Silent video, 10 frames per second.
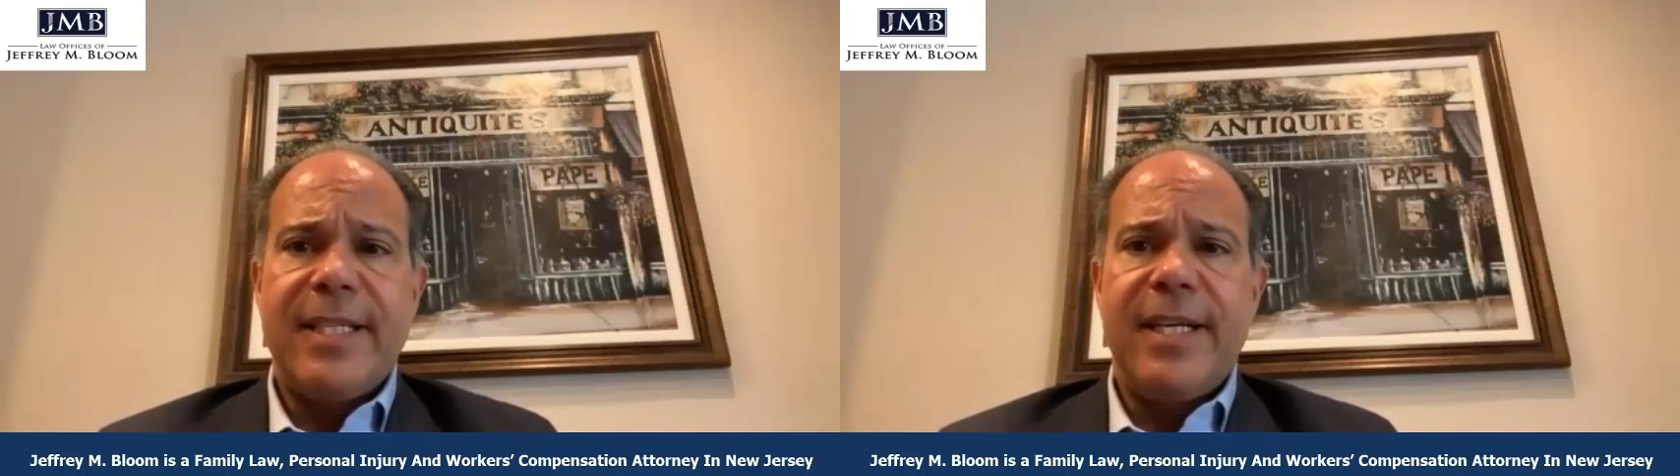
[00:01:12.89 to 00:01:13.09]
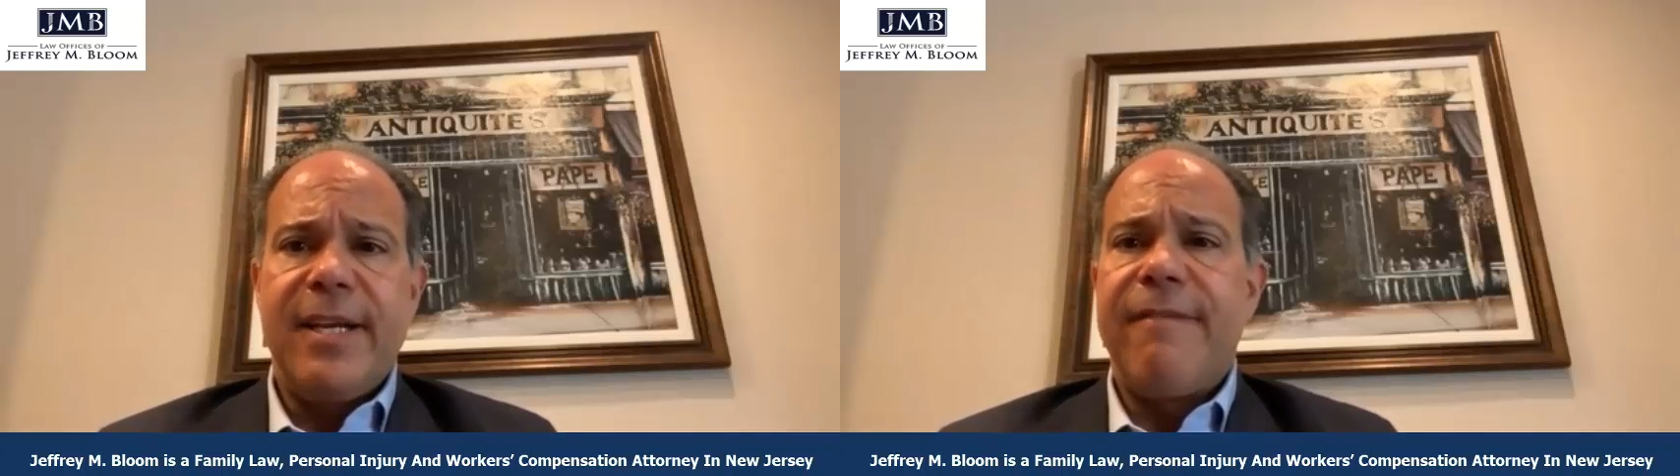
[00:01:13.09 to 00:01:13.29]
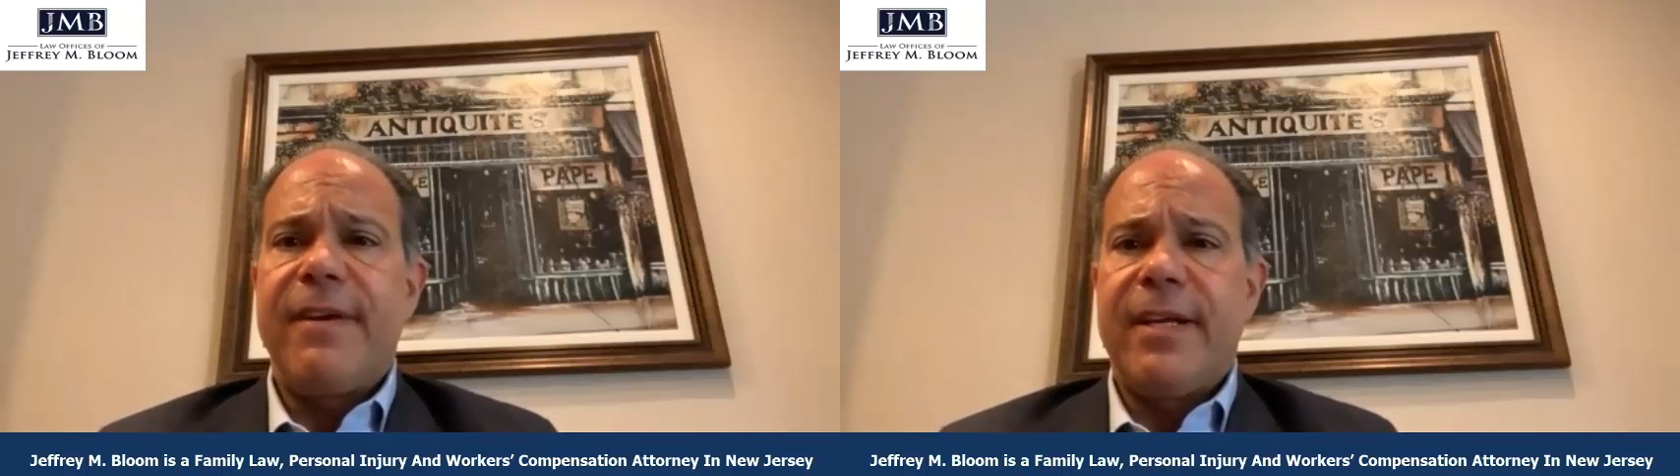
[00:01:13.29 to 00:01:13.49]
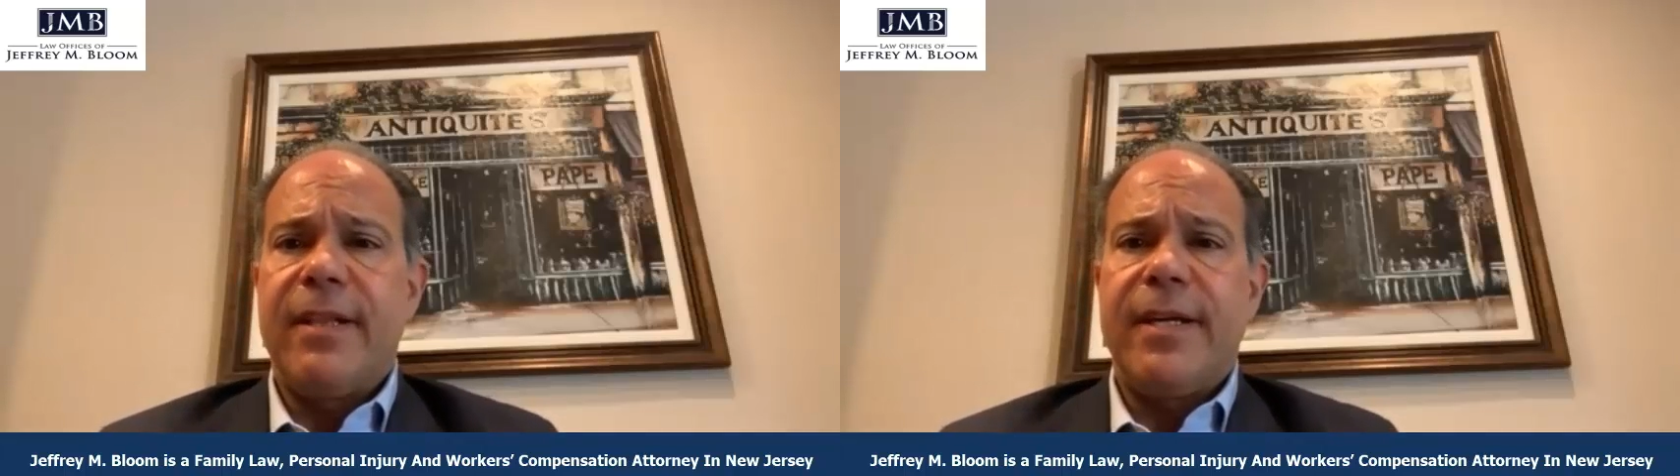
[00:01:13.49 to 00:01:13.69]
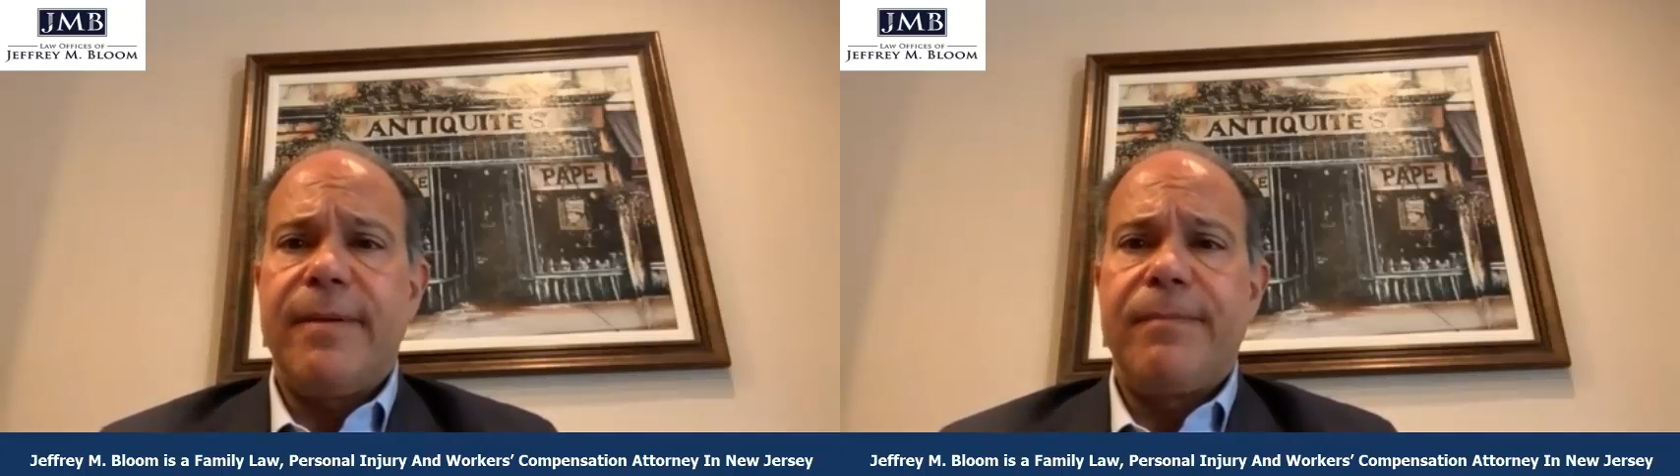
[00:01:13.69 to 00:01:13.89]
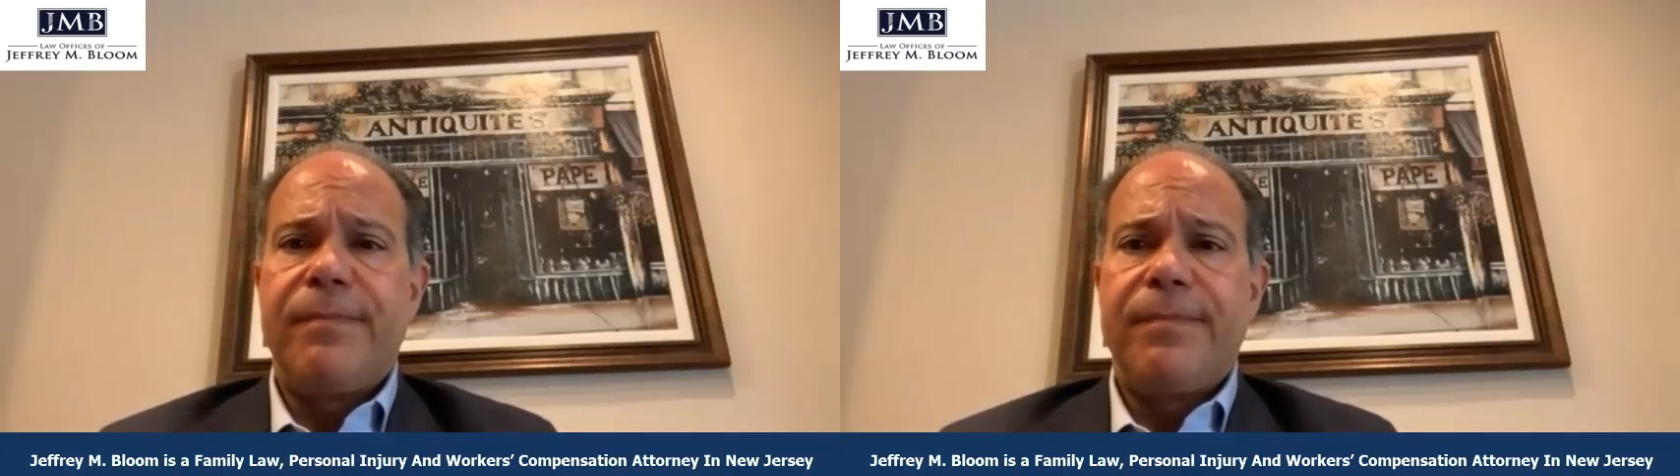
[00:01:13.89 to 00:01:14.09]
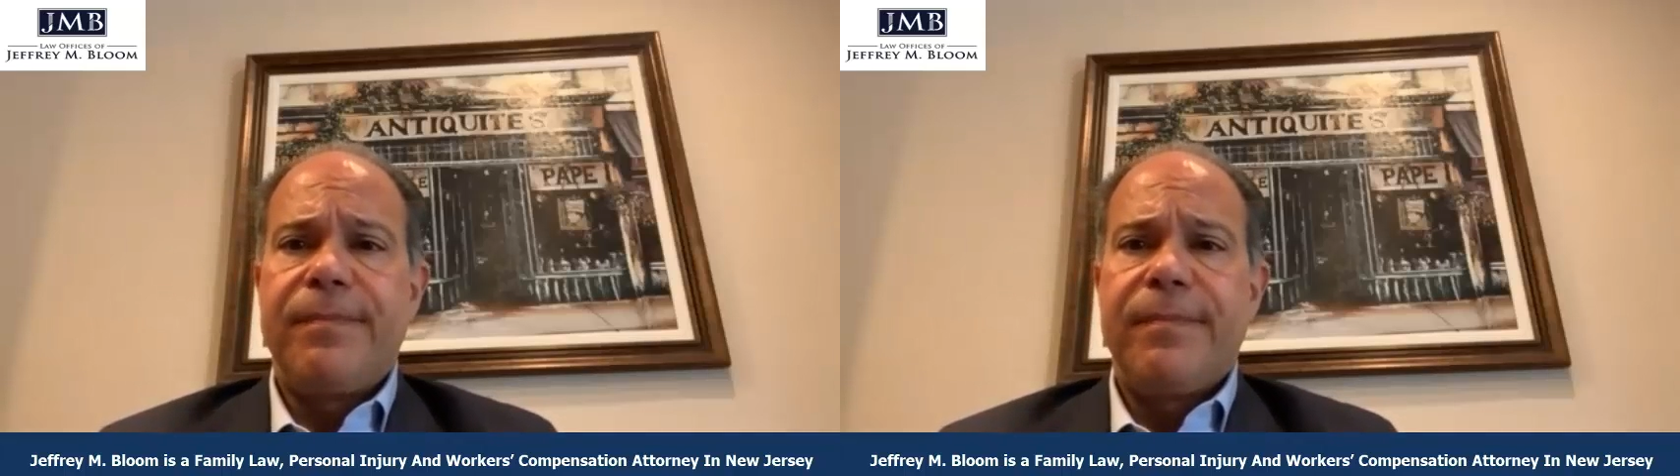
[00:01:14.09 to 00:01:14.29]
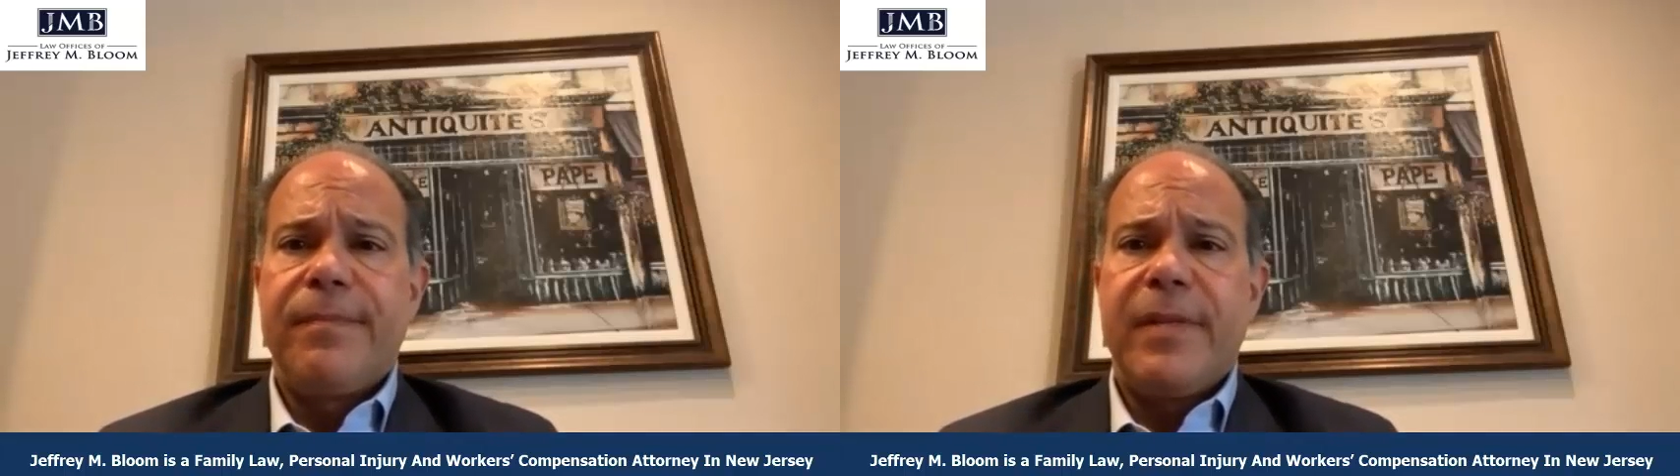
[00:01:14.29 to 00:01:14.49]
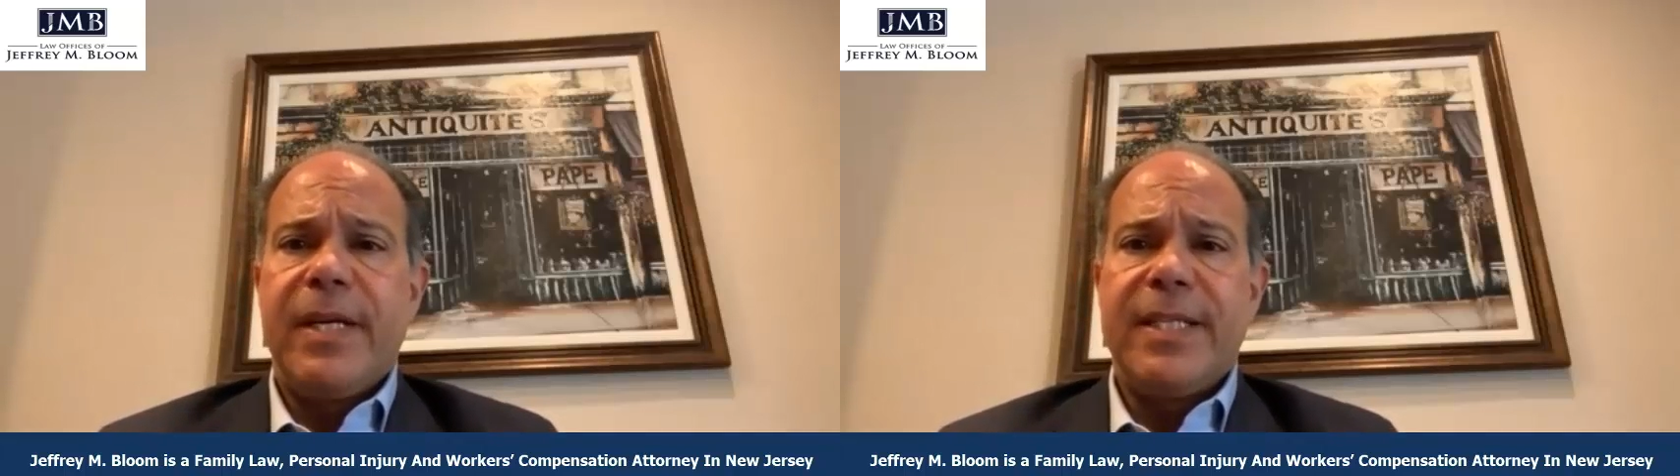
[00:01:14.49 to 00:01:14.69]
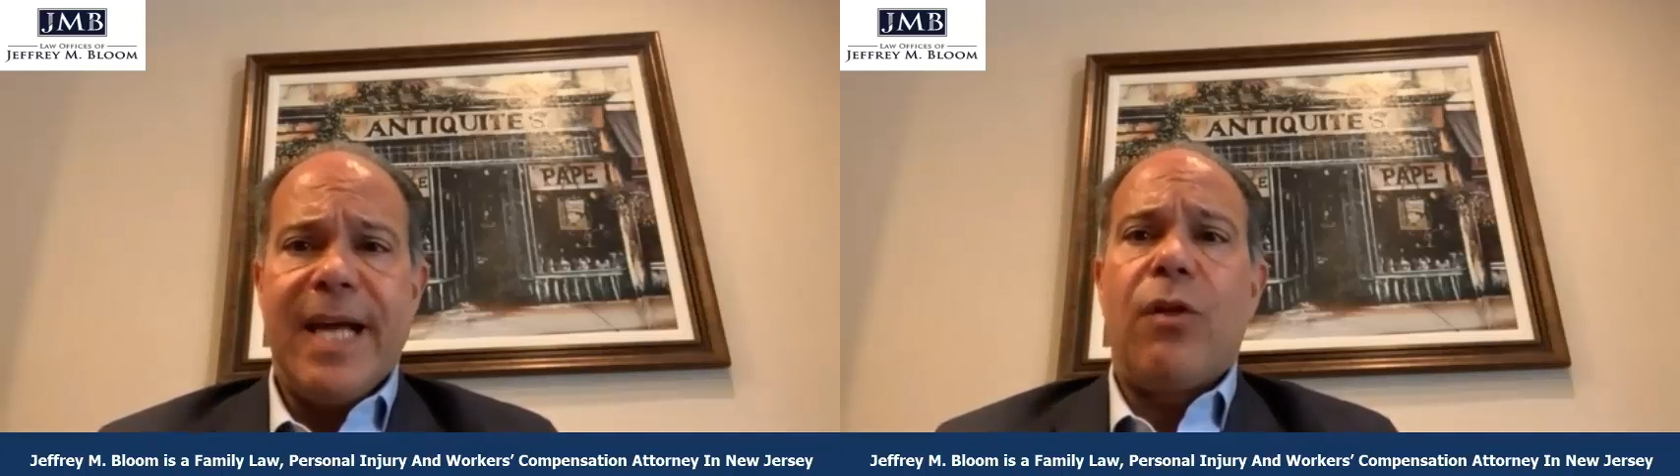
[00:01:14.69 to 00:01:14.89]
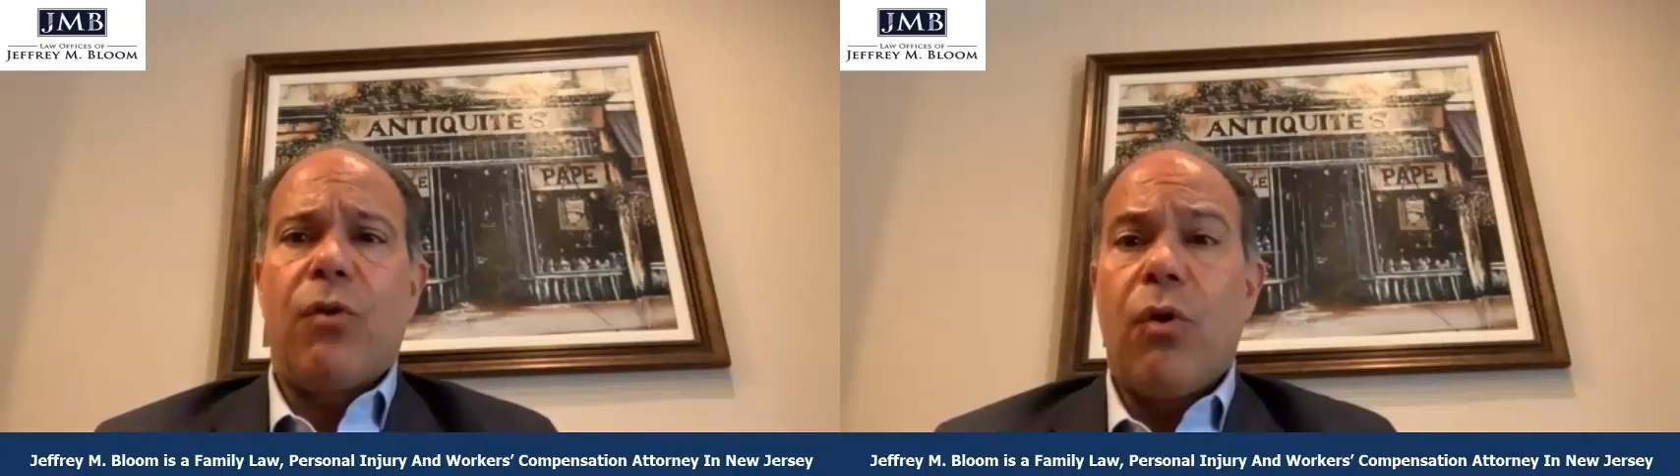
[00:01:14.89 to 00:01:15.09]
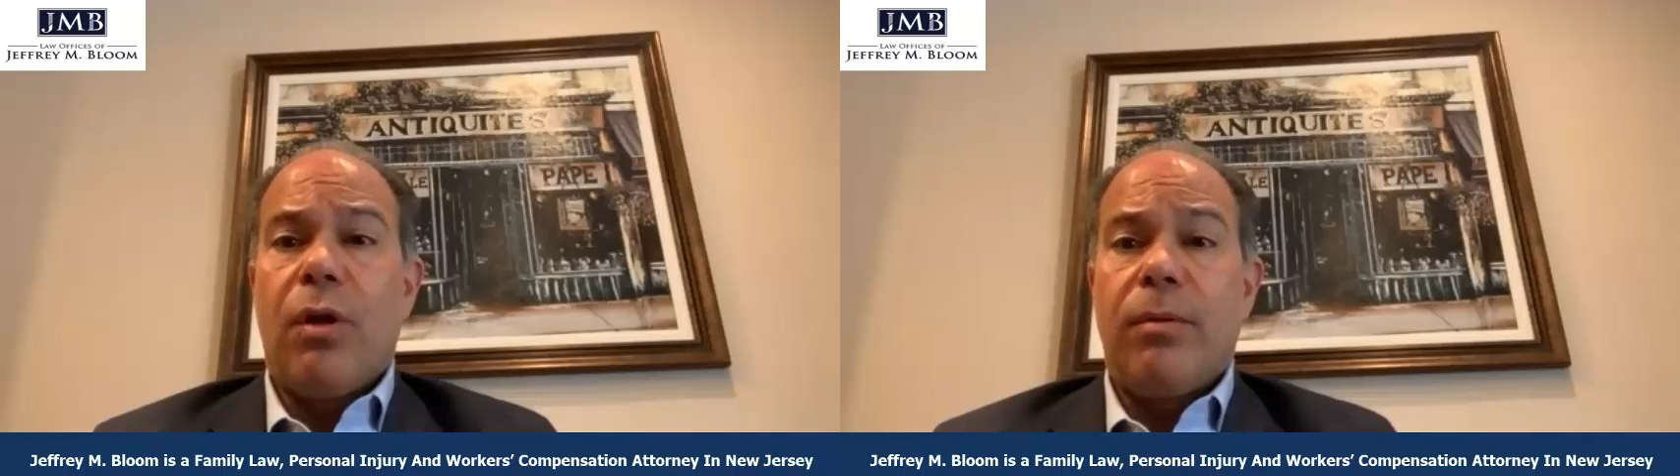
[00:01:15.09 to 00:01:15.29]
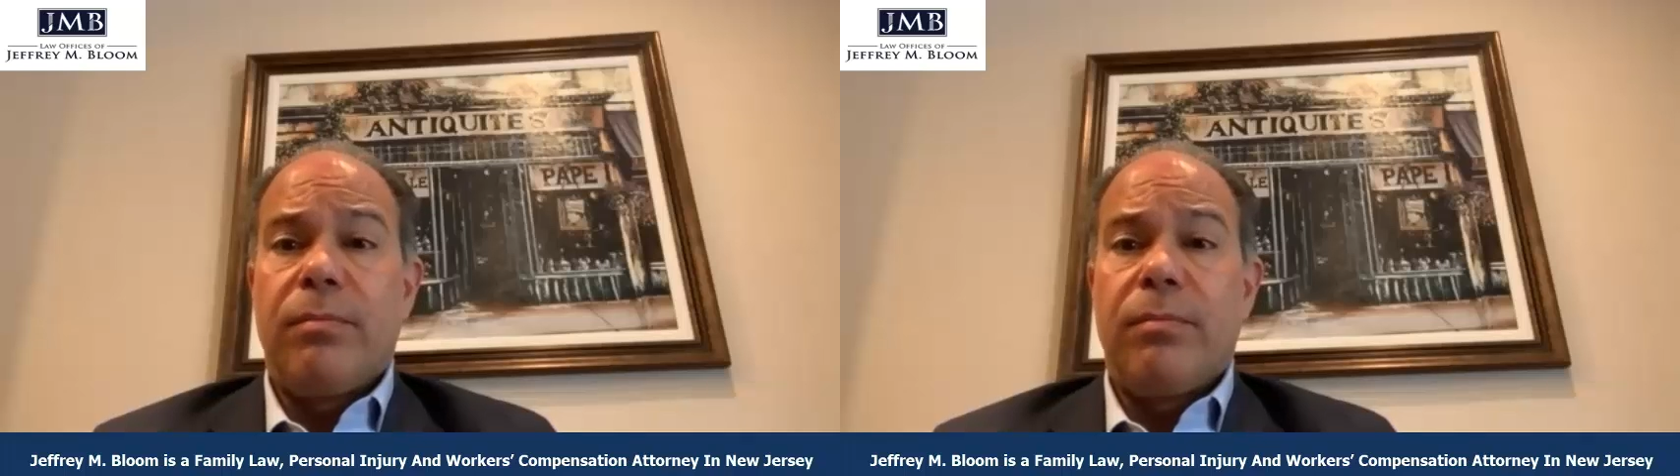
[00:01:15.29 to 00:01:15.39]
significantly is alcohol.